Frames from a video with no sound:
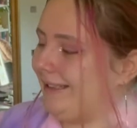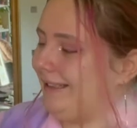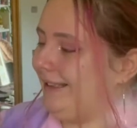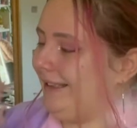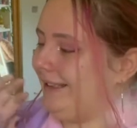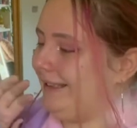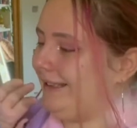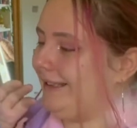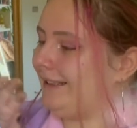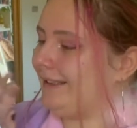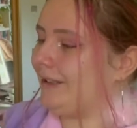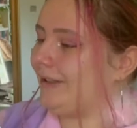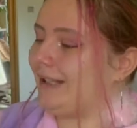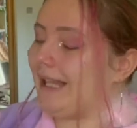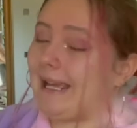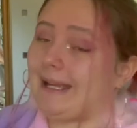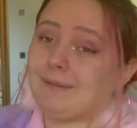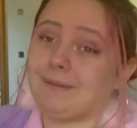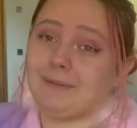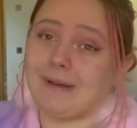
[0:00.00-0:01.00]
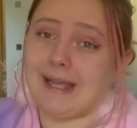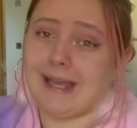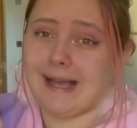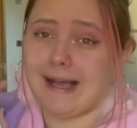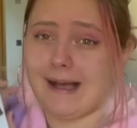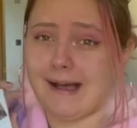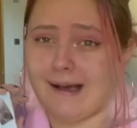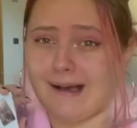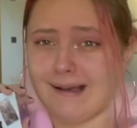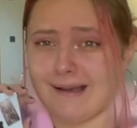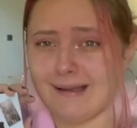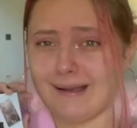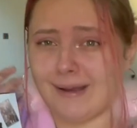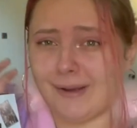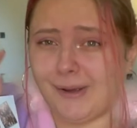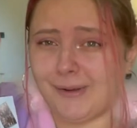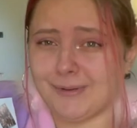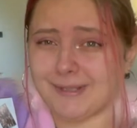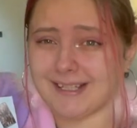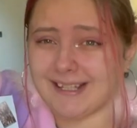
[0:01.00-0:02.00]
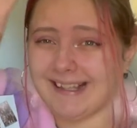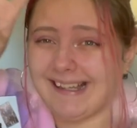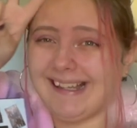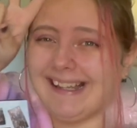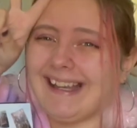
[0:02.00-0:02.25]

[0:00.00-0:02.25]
You're like, we're art hosts.